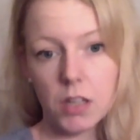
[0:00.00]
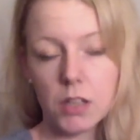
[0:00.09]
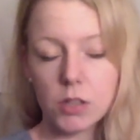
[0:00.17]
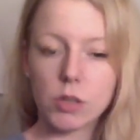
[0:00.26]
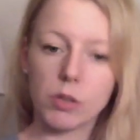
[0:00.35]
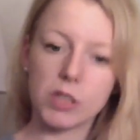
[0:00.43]

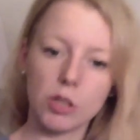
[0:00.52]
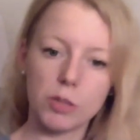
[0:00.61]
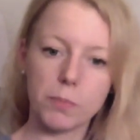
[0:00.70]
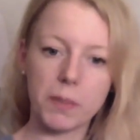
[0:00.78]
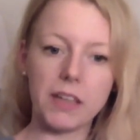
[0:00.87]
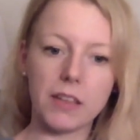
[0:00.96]
So it could
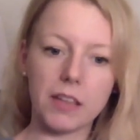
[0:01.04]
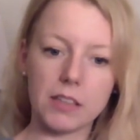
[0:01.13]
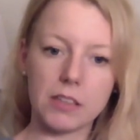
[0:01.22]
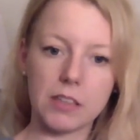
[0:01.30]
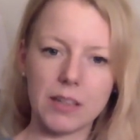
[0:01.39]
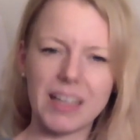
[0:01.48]
be
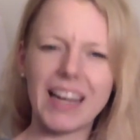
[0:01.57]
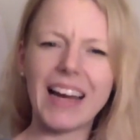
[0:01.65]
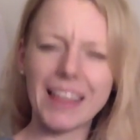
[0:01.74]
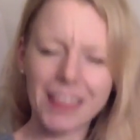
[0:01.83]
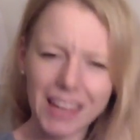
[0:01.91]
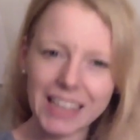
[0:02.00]
that, I
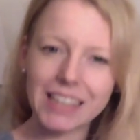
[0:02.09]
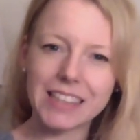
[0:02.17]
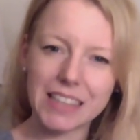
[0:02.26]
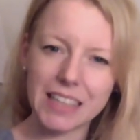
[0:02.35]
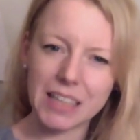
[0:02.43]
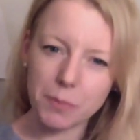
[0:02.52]
think
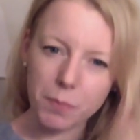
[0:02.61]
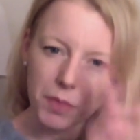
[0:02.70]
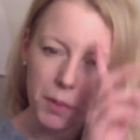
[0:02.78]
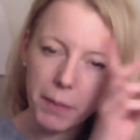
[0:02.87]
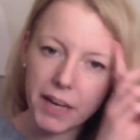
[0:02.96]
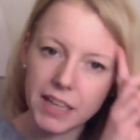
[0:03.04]
the
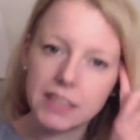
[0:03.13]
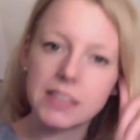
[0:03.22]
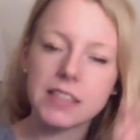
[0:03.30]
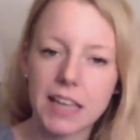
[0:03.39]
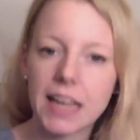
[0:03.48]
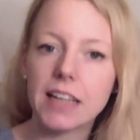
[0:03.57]
pattern
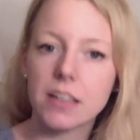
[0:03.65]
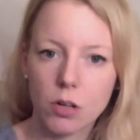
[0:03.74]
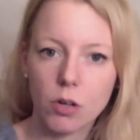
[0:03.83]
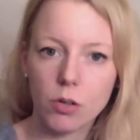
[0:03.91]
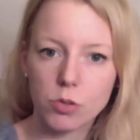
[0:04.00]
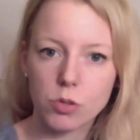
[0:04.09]
said it
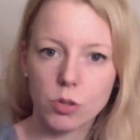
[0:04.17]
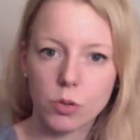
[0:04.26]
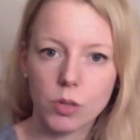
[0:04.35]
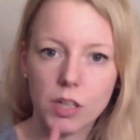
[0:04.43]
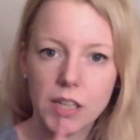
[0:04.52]
also,